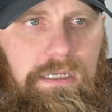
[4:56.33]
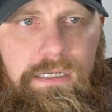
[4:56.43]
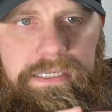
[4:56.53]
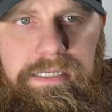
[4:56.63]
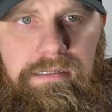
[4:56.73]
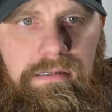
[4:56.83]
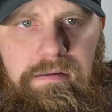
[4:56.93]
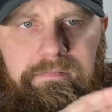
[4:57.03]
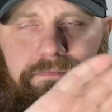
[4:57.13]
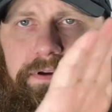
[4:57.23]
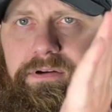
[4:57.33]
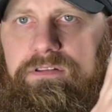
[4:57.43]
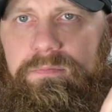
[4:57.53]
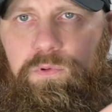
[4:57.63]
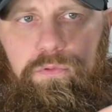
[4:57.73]
Again, very
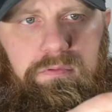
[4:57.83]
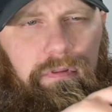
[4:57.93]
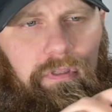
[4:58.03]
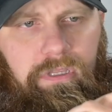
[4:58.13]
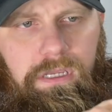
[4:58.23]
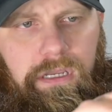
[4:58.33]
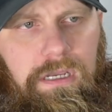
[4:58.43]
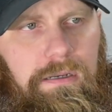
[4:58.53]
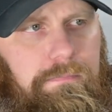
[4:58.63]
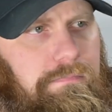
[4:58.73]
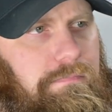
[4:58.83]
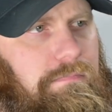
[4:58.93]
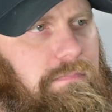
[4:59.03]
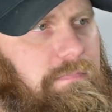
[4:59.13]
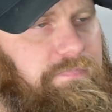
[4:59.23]
smooth,
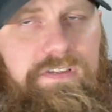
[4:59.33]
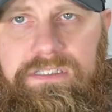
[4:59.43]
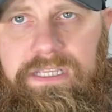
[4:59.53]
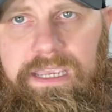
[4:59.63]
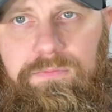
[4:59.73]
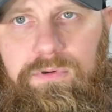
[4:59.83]
fits in the hand